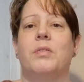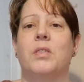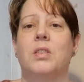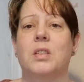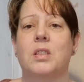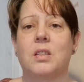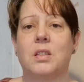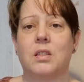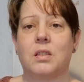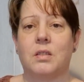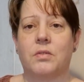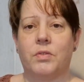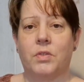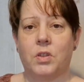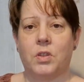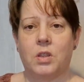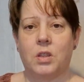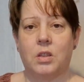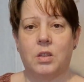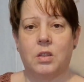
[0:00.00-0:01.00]
for this for
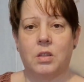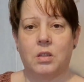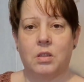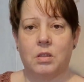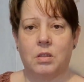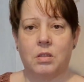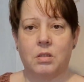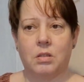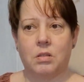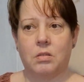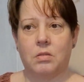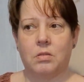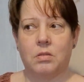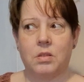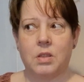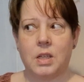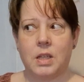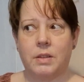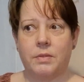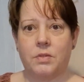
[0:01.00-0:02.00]
the
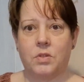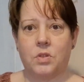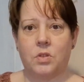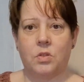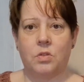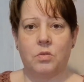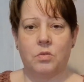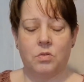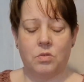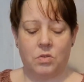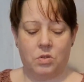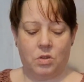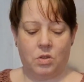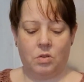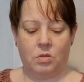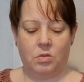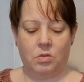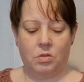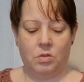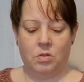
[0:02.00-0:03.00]
sleeves soon, so
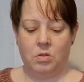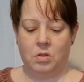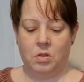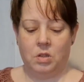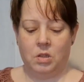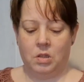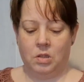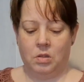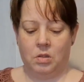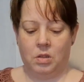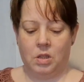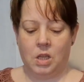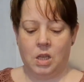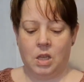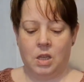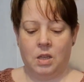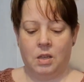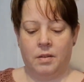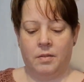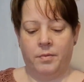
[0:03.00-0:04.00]

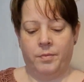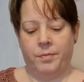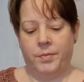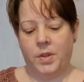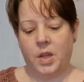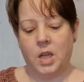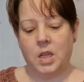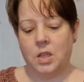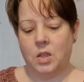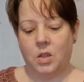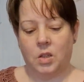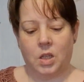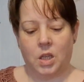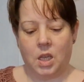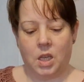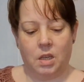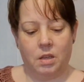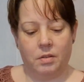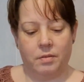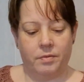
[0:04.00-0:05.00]
I don't
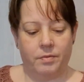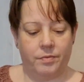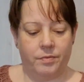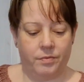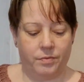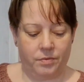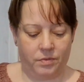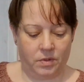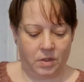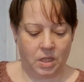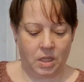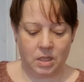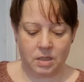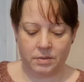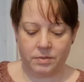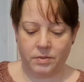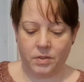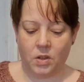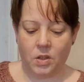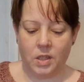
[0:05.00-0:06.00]
care. It's
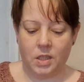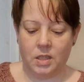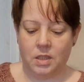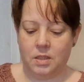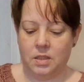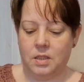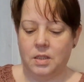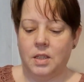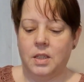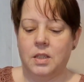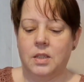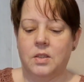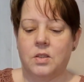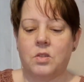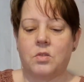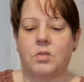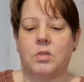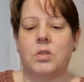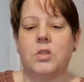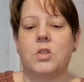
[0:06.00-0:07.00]
fine. It's nice and
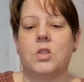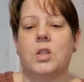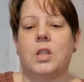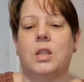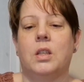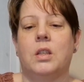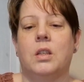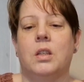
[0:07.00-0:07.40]
scrunchy.